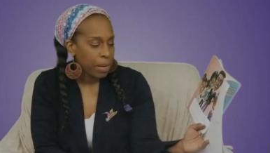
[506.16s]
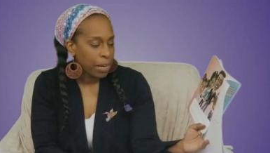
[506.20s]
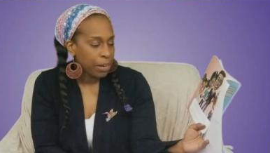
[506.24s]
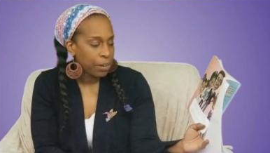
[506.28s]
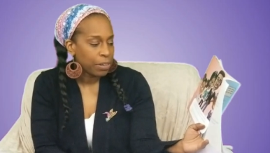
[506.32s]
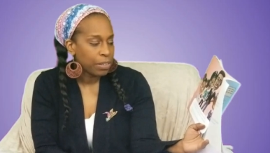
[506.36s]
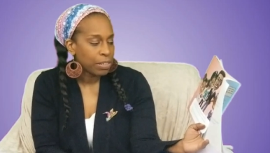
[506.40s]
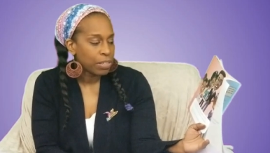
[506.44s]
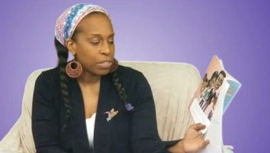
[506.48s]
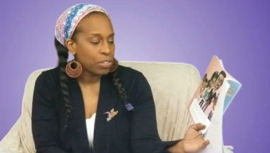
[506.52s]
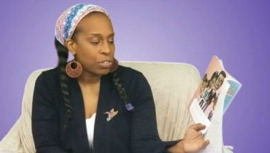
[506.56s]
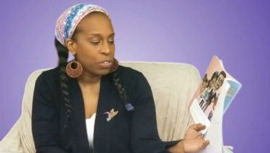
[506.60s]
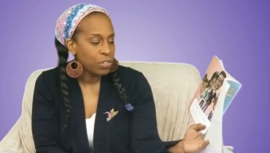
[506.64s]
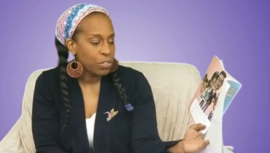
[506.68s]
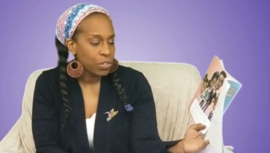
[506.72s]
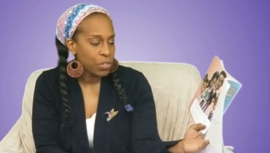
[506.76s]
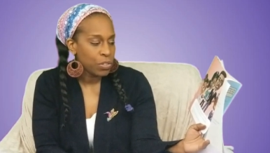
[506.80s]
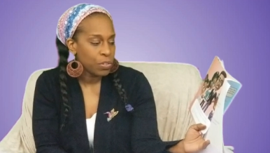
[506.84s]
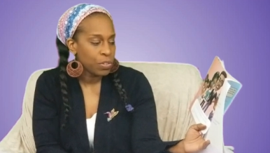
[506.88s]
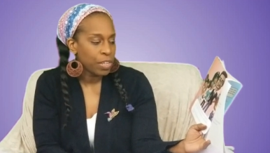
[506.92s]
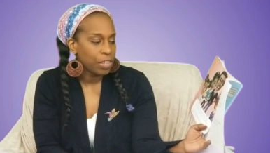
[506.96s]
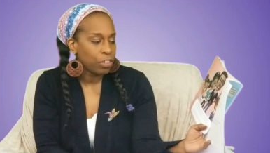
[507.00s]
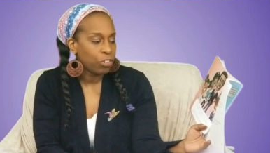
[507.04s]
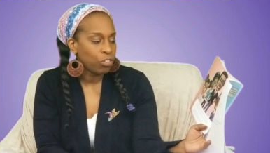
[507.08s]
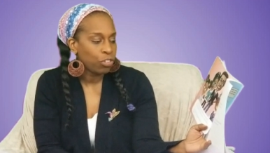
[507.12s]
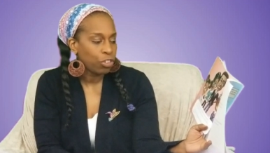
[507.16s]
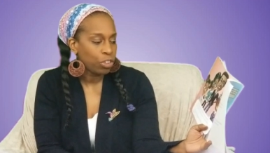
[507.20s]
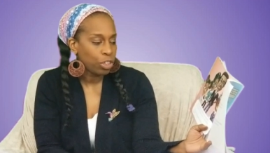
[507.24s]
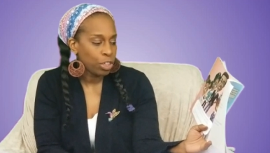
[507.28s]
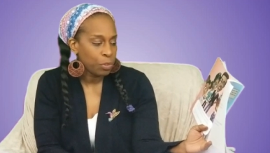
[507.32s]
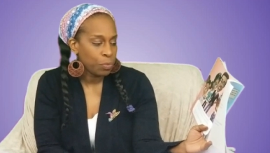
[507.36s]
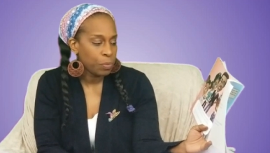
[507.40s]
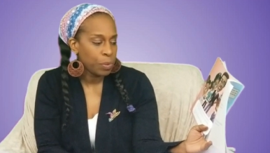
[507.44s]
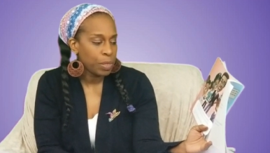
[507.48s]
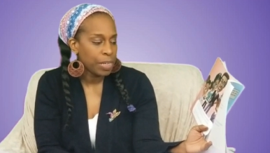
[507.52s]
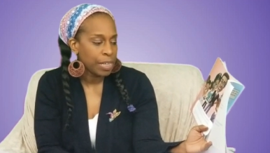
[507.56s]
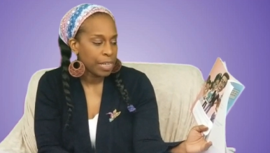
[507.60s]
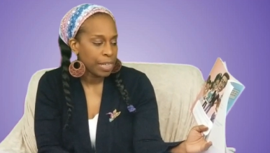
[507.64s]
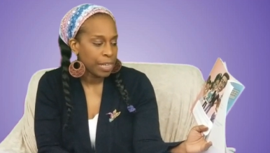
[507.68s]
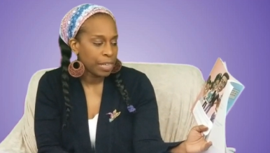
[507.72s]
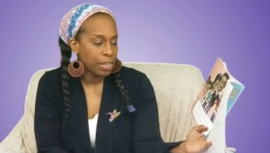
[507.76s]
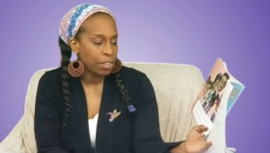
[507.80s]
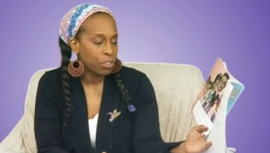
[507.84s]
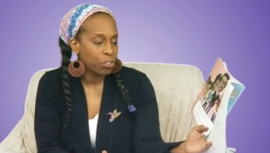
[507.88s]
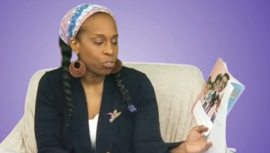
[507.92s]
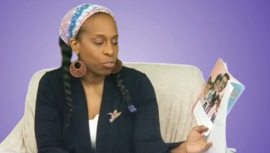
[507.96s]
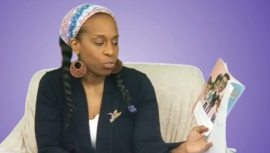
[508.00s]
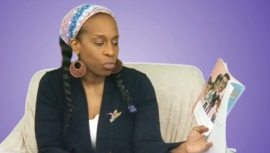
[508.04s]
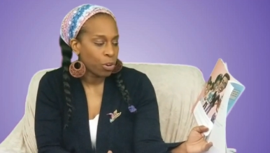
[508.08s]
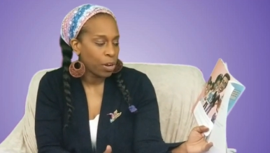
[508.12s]
parents knew that she would need a
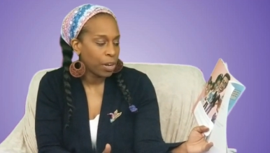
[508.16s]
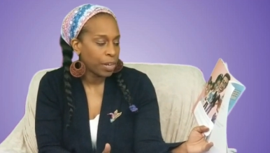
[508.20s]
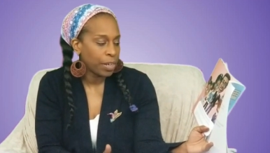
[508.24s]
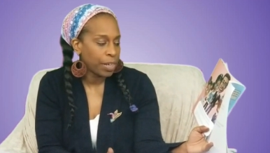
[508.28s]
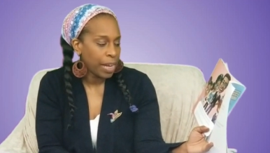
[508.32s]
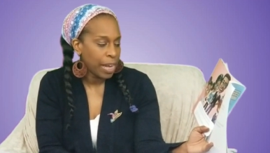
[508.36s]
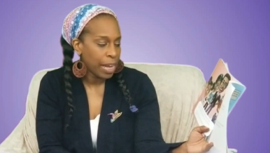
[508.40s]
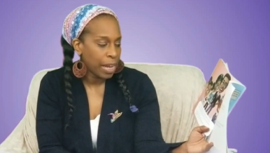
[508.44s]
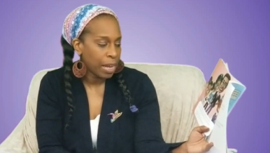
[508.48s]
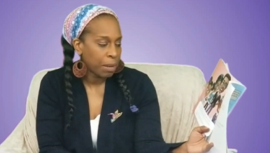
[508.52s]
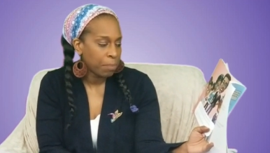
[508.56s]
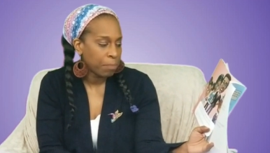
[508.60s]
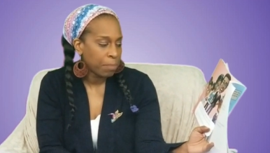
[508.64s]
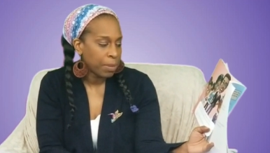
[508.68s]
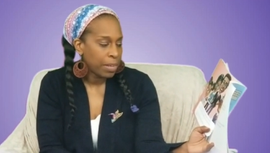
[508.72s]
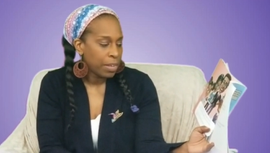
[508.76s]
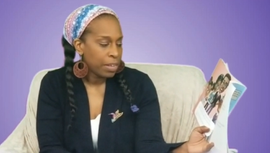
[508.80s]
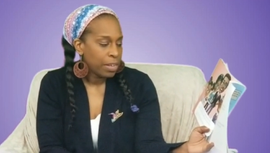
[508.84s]
strong name.